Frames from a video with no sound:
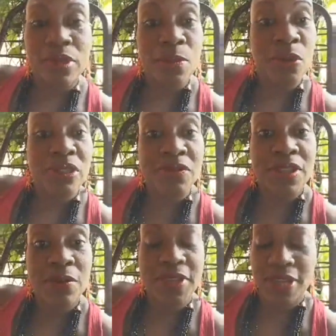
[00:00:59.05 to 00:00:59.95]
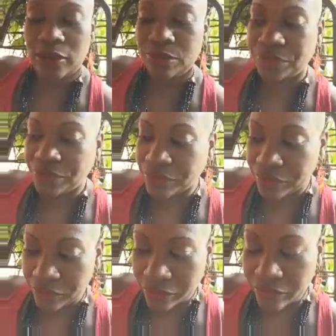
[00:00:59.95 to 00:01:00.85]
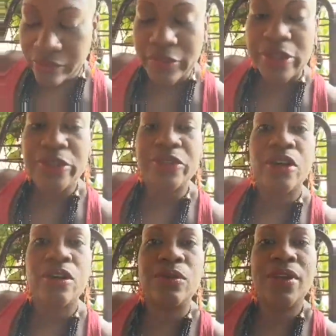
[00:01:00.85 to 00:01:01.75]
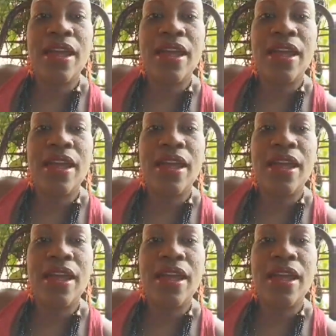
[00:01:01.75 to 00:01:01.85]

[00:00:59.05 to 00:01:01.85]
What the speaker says: importance of self-care. So